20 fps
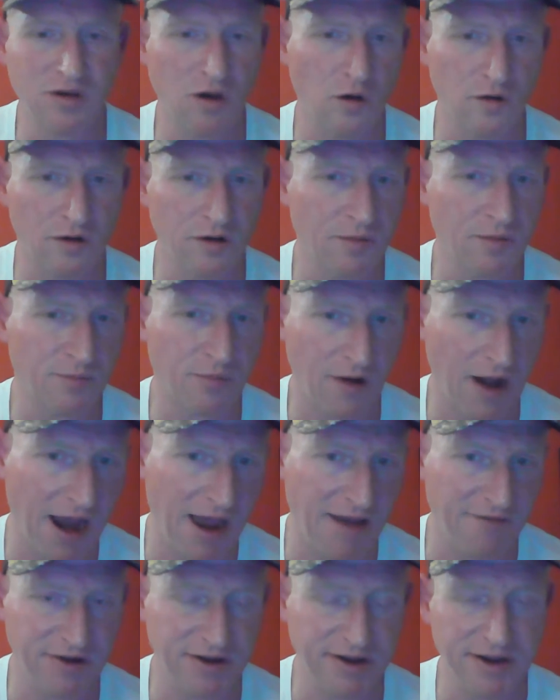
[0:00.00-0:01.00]
total
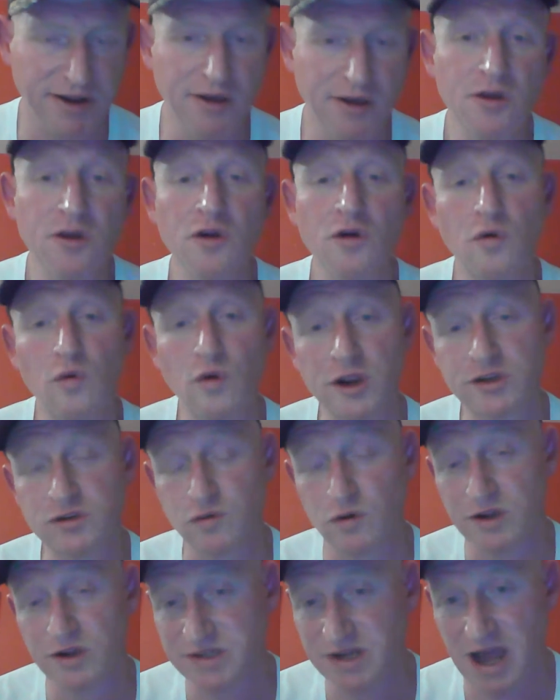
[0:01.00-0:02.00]
depravity, which
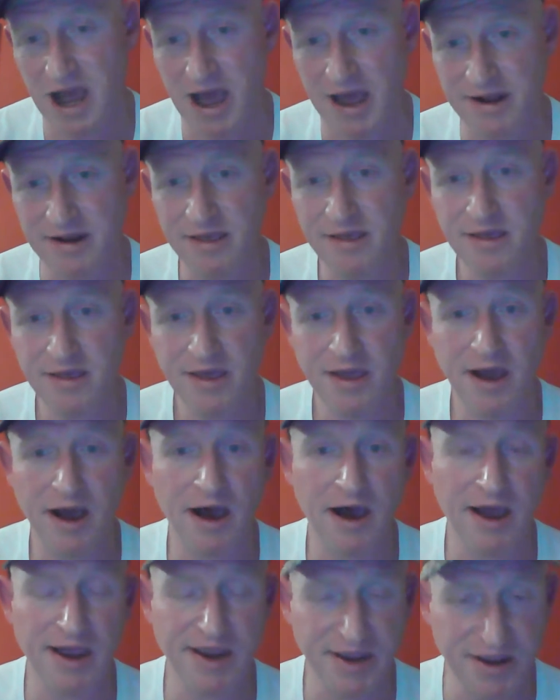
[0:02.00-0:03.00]
was not
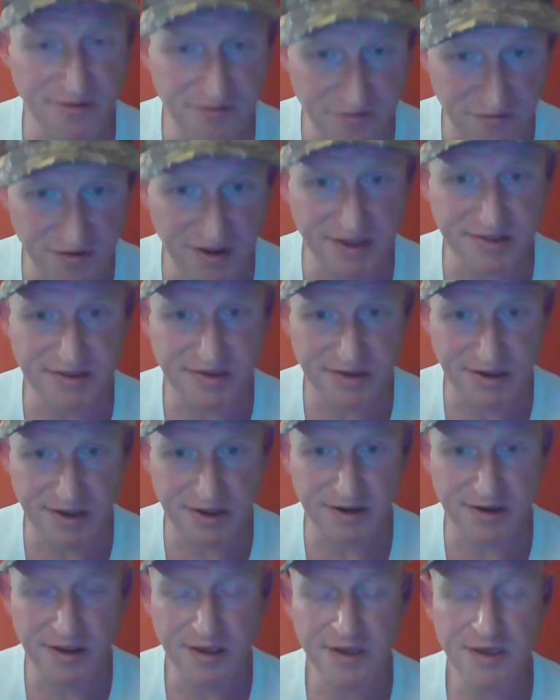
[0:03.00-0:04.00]

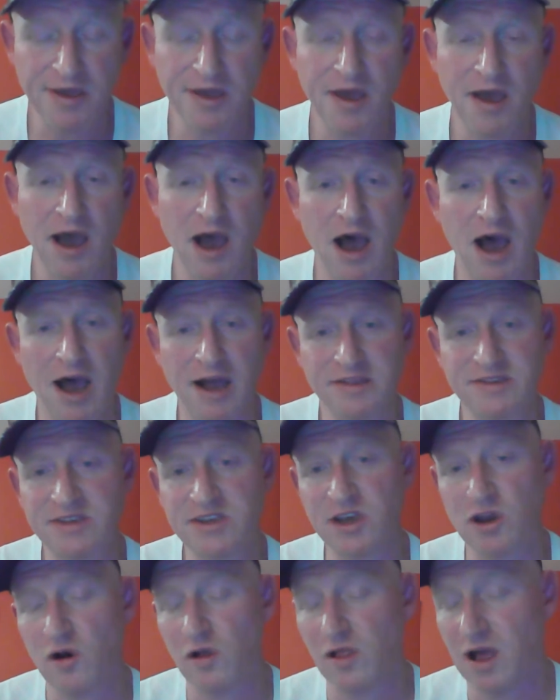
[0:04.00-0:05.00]
invented
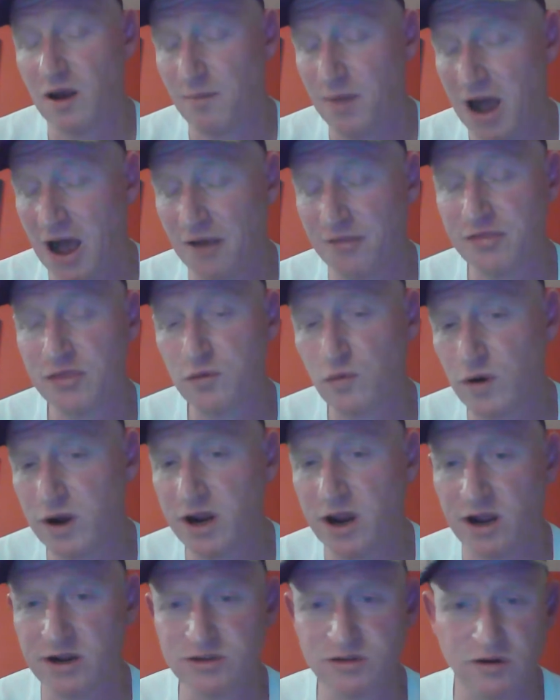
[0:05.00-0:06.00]
till about
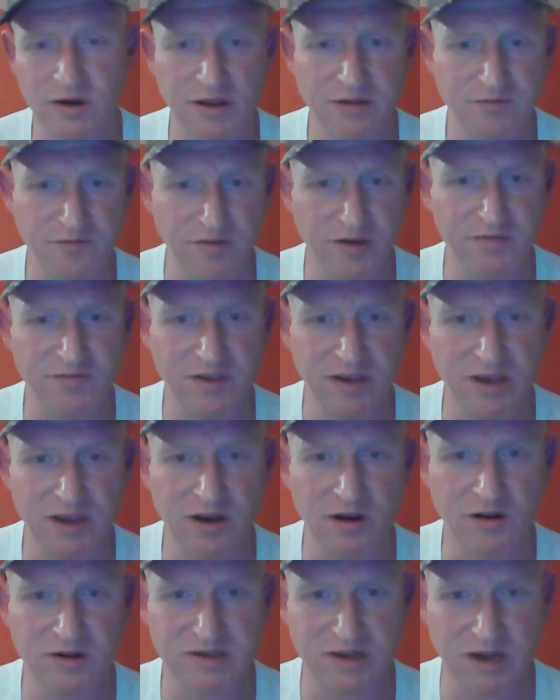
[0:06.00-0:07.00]
350
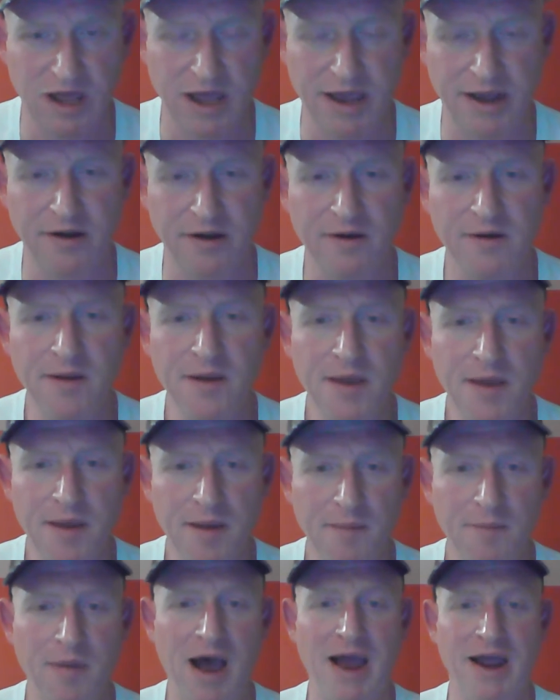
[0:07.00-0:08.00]
years later
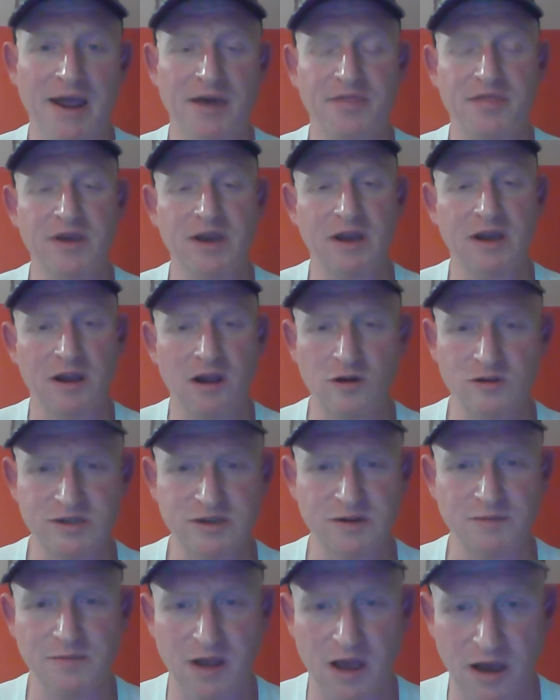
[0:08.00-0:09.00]
by a
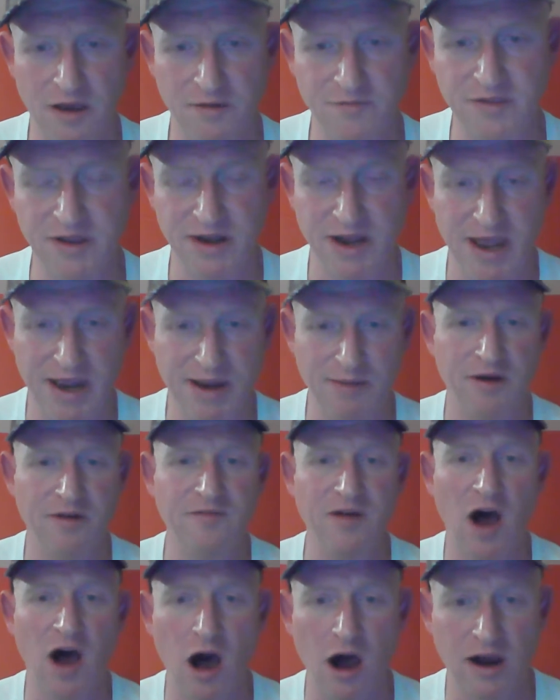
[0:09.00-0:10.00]
theologian of the name
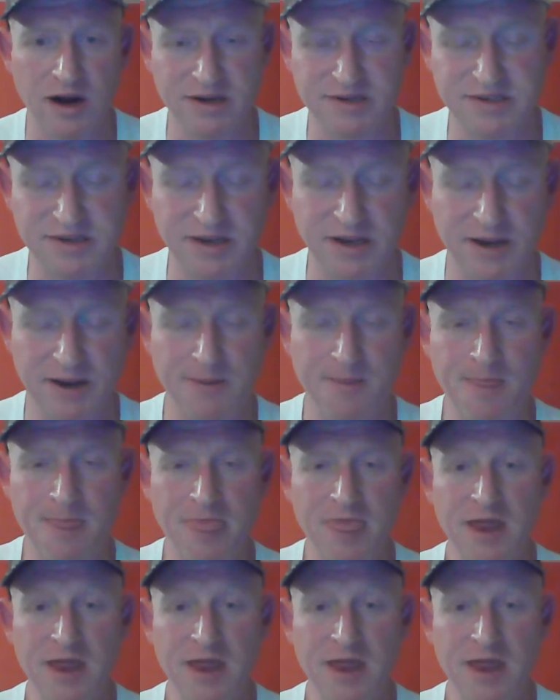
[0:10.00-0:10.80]
of Augustine.